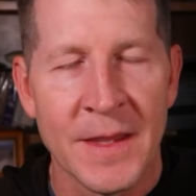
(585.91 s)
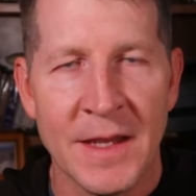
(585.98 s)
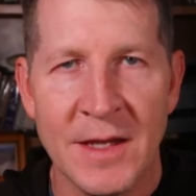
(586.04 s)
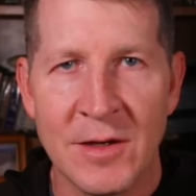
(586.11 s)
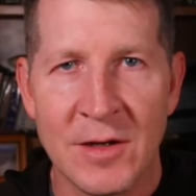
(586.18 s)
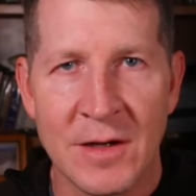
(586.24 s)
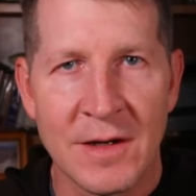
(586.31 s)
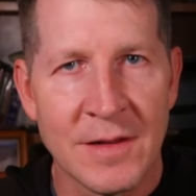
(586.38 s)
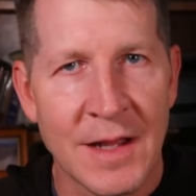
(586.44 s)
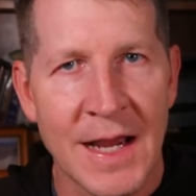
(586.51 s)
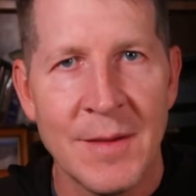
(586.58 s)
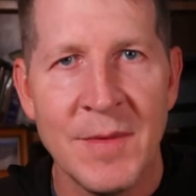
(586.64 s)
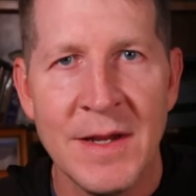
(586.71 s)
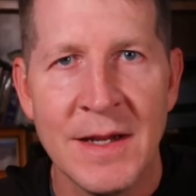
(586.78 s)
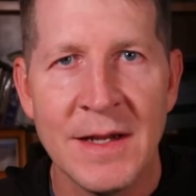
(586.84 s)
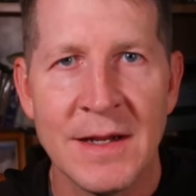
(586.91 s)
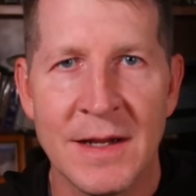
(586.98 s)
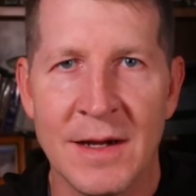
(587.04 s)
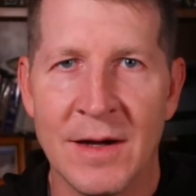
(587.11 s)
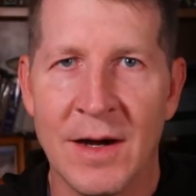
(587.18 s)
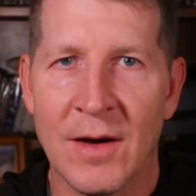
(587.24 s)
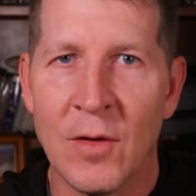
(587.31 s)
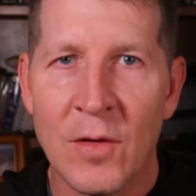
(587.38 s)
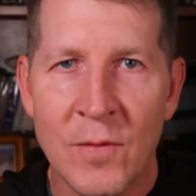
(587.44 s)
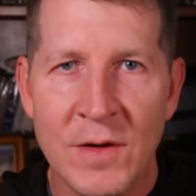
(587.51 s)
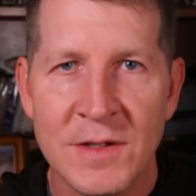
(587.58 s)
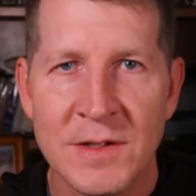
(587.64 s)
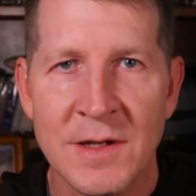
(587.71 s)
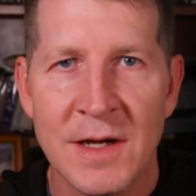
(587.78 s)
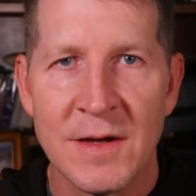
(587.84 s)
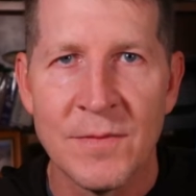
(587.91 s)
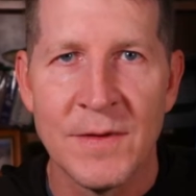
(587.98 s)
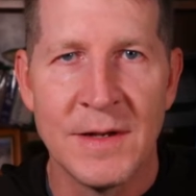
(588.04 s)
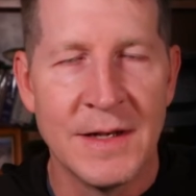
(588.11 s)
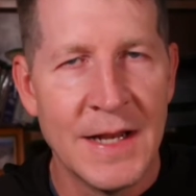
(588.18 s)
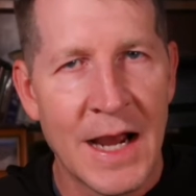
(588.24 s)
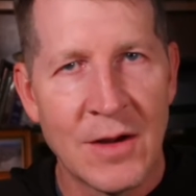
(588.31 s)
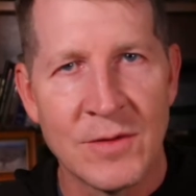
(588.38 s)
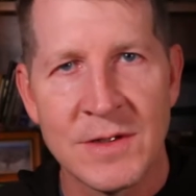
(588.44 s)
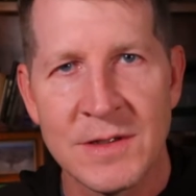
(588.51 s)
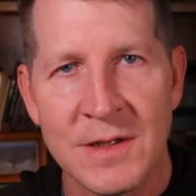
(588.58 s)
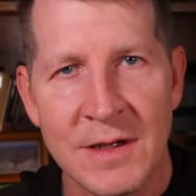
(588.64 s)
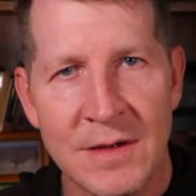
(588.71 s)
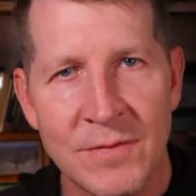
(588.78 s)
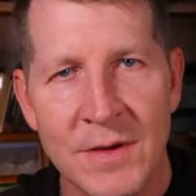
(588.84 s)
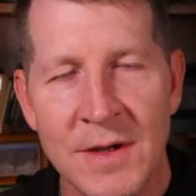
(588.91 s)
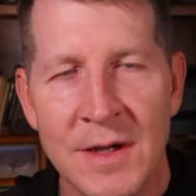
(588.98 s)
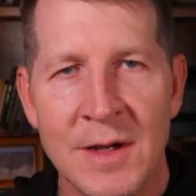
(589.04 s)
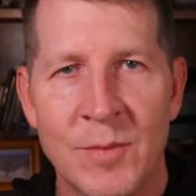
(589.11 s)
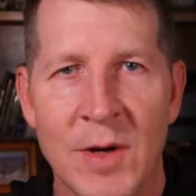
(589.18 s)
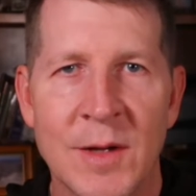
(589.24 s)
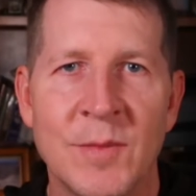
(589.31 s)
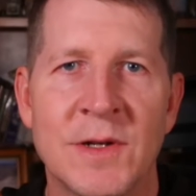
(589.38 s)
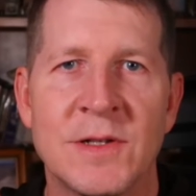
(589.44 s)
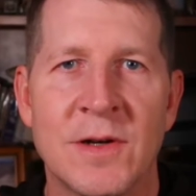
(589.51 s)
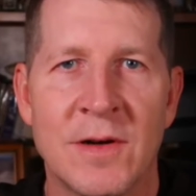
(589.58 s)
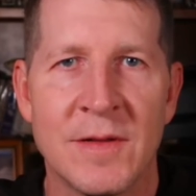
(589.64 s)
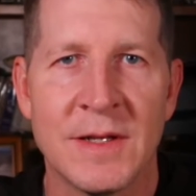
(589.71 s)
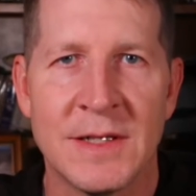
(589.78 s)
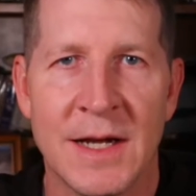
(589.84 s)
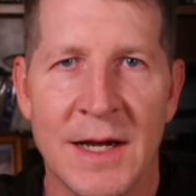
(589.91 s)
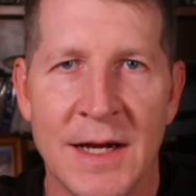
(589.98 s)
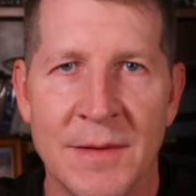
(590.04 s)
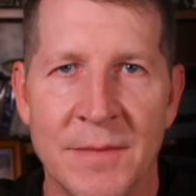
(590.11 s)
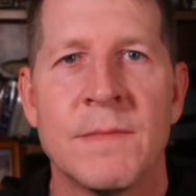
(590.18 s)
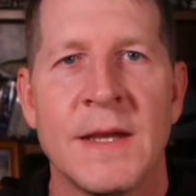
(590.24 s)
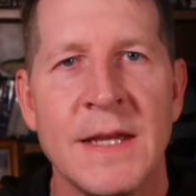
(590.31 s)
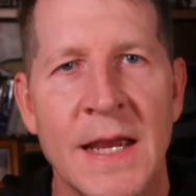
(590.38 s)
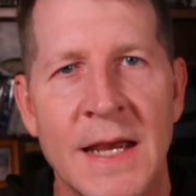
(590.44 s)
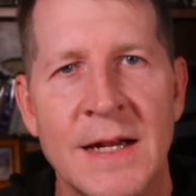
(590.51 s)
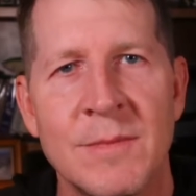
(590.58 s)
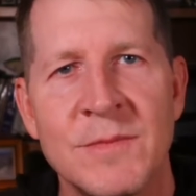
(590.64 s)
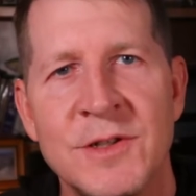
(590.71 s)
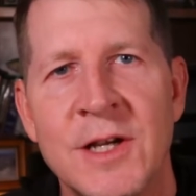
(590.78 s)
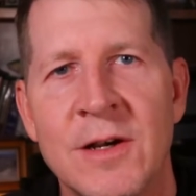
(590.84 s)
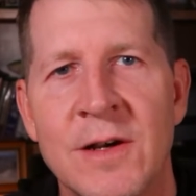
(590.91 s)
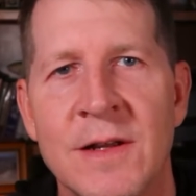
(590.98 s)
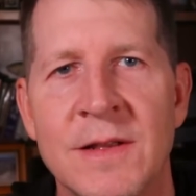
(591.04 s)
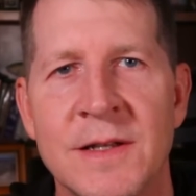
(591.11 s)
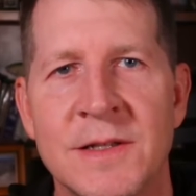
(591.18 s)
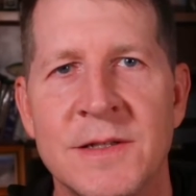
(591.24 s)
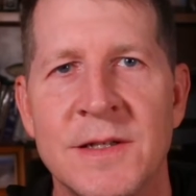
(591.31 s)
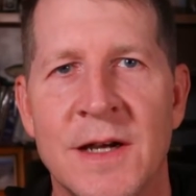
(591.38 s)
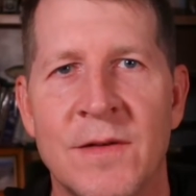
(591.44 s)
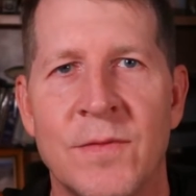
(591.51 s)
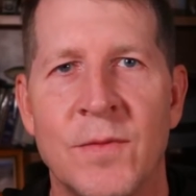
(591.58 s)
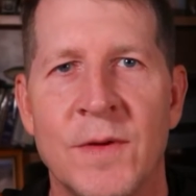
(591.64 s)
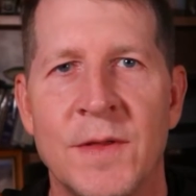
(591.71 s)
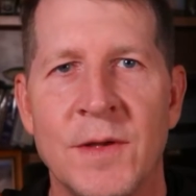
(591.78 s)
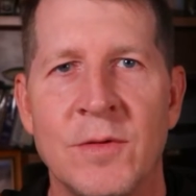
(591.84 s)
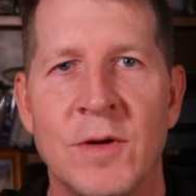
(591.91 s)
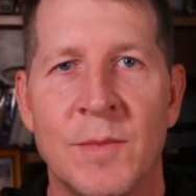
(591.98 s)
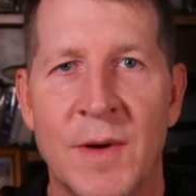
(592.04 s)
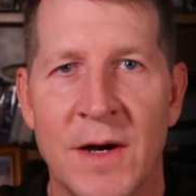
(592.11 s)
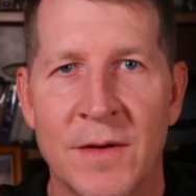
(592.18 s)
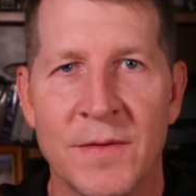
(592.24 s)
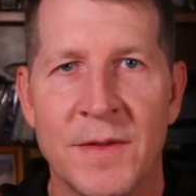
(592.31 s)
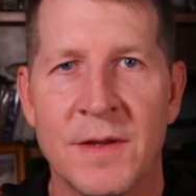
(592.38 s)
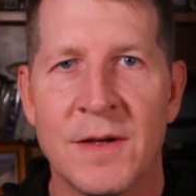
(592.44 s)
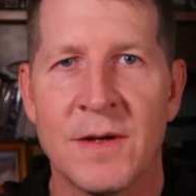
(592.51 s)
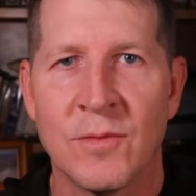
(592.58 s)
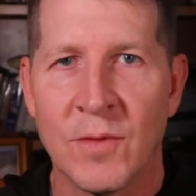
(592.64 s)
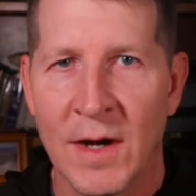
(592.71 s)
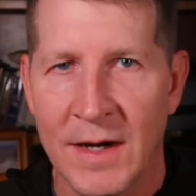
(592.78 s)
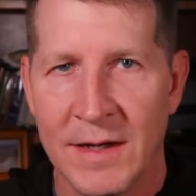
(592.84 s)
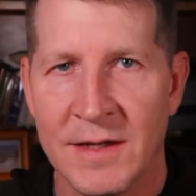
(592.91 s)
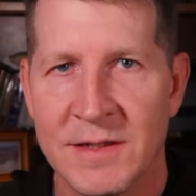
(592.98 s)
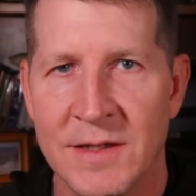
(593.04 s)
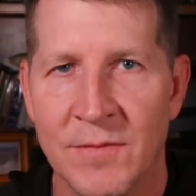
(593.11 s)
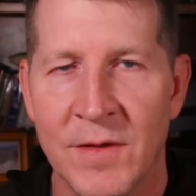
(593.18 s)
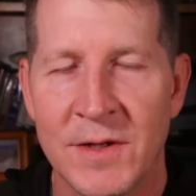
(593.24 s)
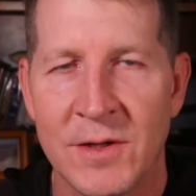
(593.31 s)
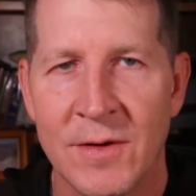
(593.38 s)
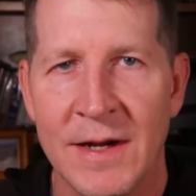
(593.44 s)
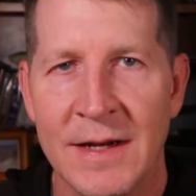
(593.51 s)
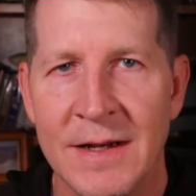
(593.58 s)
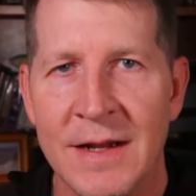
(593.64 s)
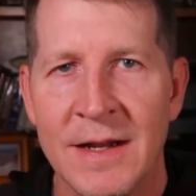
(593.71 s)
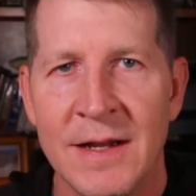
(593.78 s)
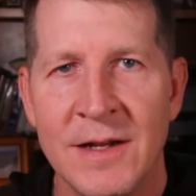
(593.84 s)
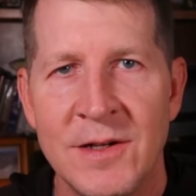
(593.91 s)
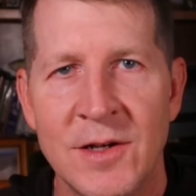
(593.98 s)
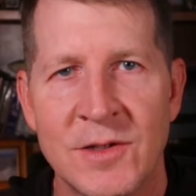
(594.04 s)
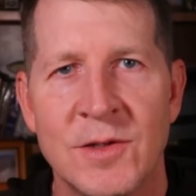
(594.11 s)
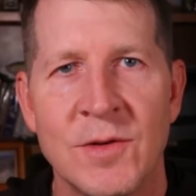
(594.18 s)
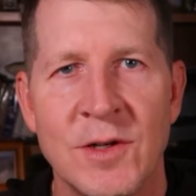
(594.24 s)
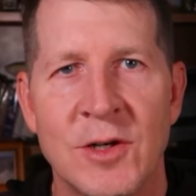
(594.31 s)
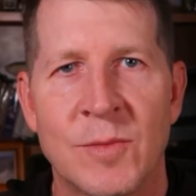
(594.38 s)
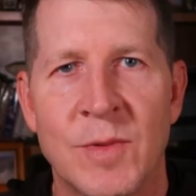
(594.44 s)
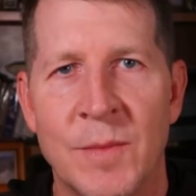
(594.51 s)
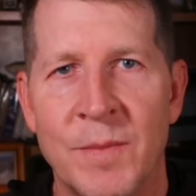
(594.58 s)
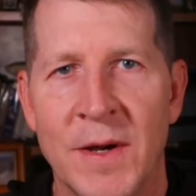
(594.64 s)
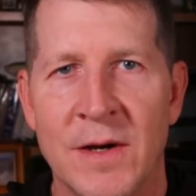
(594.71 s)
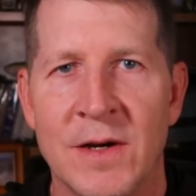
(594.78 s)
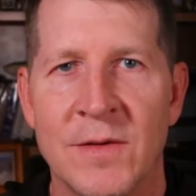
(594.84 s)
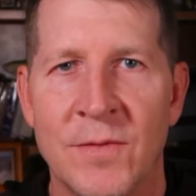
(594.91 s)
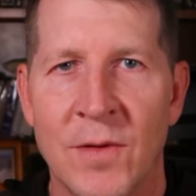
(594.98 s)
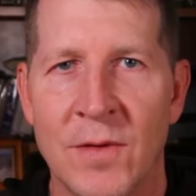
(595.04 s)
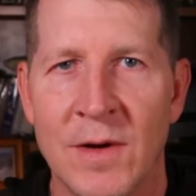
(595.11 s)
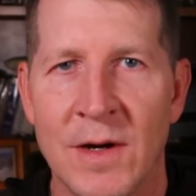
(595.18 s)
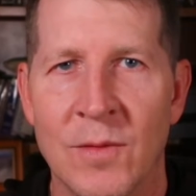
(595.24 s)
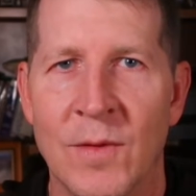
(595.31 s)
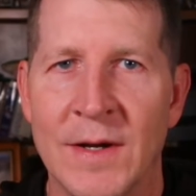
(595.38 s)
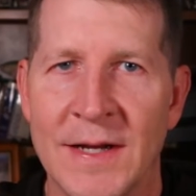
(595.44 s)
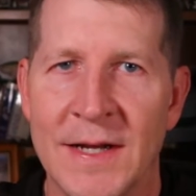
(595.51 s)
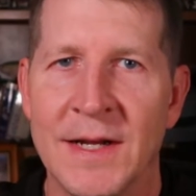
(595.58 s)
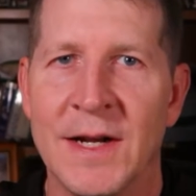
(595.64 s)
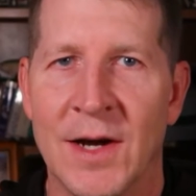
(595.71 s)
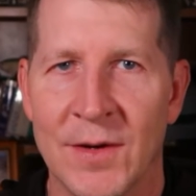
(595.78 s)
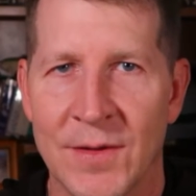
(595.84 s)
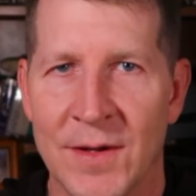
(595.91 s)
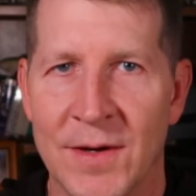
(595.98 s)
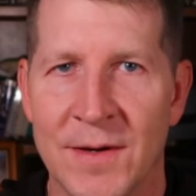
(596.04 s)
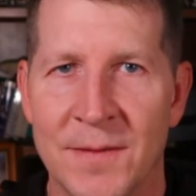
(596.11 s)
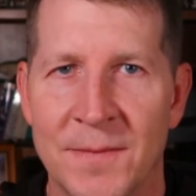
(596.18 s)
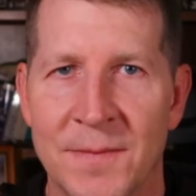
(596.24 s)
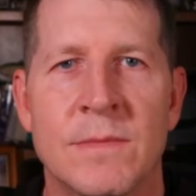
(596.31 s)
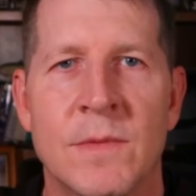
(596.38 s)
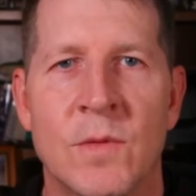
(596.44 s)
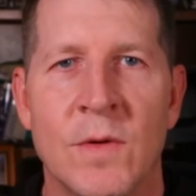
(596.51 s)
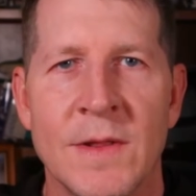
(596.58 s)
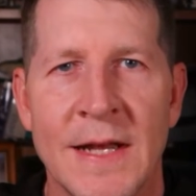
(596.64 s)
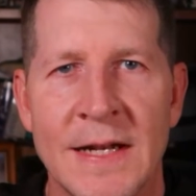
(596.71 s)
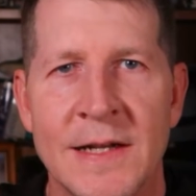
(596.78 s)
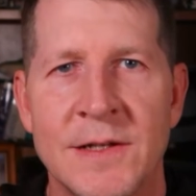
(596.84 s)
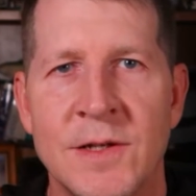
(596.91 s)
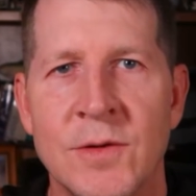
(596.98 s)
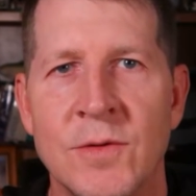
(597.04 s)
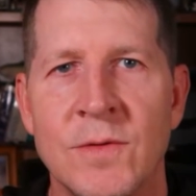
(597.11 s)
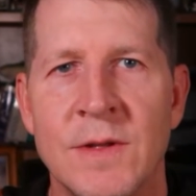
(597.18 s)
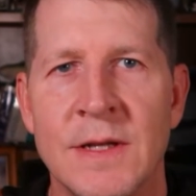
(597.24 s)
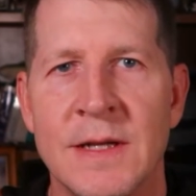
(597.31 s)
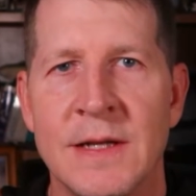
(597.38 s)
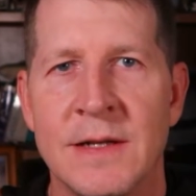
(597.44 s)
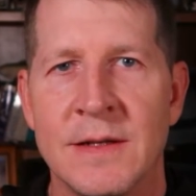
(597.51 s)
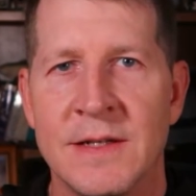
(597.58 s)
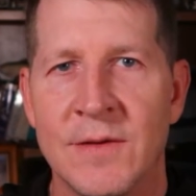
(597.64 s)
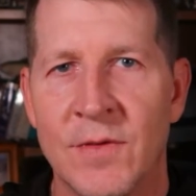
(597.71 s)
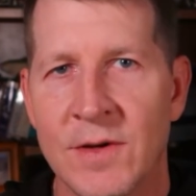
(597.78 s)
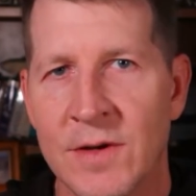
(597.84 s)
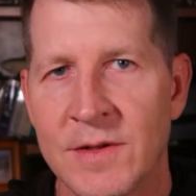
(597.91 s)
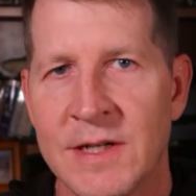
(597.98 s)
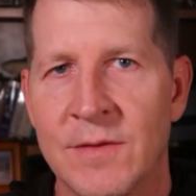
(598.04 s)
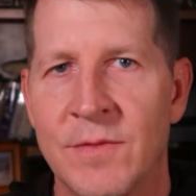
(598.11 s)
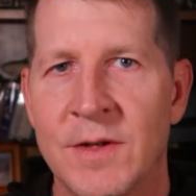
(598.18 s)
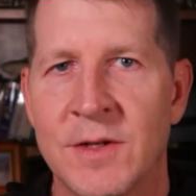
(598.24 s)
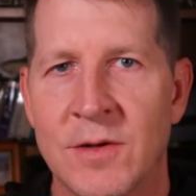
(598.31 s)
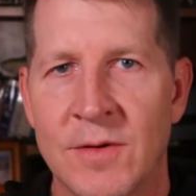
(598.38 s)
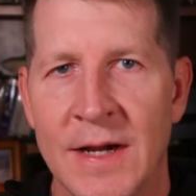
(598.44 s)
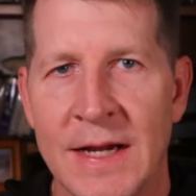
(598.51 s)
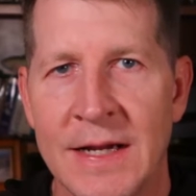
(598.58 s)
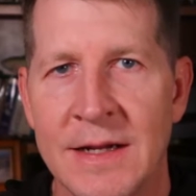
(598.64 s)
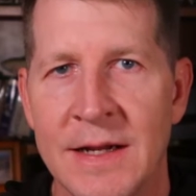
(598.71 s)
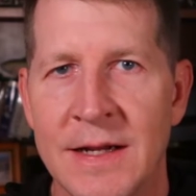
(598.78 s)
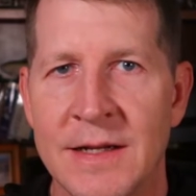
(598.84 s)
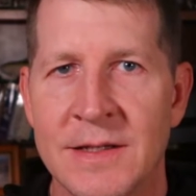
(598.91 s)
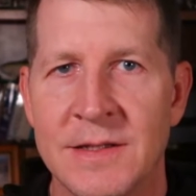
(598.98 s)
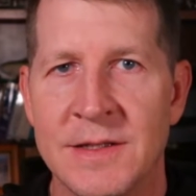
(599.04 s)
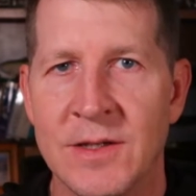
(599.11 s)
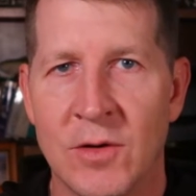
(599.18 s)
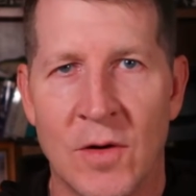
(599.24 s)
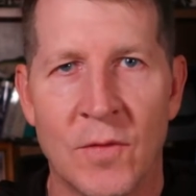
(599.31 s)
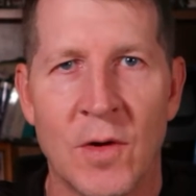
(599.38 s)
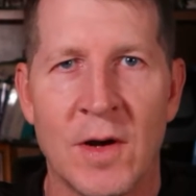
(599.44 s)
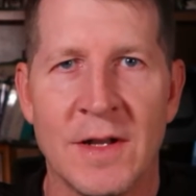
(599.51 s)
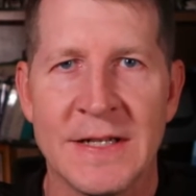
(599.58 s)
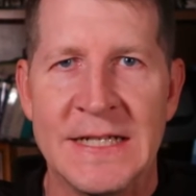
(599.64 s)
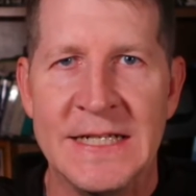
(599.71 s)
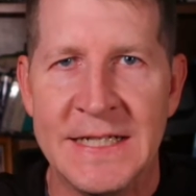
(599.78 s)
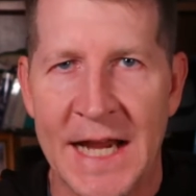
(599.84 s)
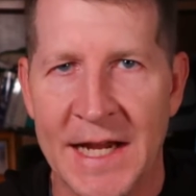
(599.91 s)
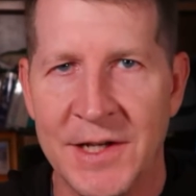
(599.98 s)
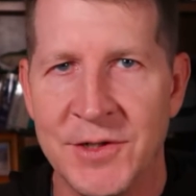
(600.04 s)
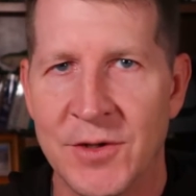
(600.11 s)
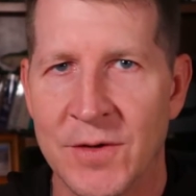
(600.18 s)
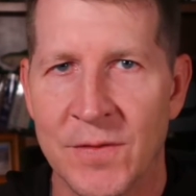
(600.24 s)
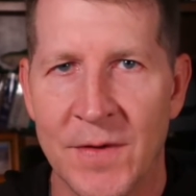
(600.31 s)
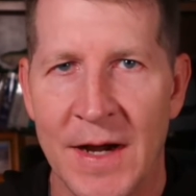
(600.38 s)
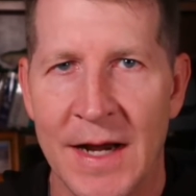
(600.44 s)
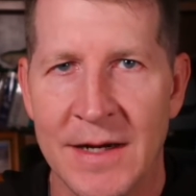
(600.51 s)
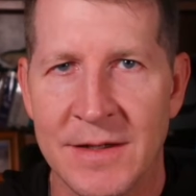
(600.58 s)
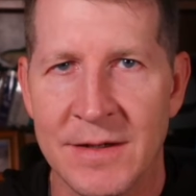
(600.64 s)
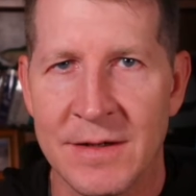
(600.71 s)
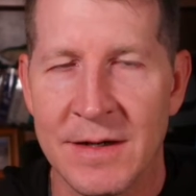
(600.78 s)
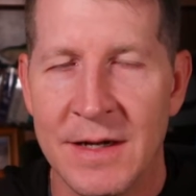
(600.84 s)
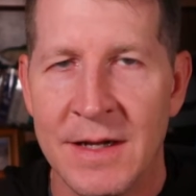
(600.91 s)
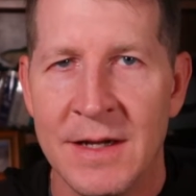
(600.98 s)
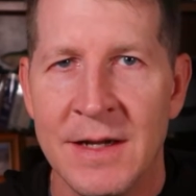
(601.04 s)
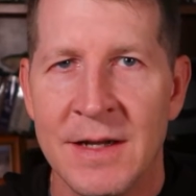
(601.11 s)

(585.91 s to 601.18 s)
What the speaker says: You're climbing over stuff and down stuff pretty much all the time. Again, I'm sharing this stuff with you about the ruggedness of the terrain just so you're prepared for it when you get out there. Related to the difficulty of the terrain is the overall danger factor.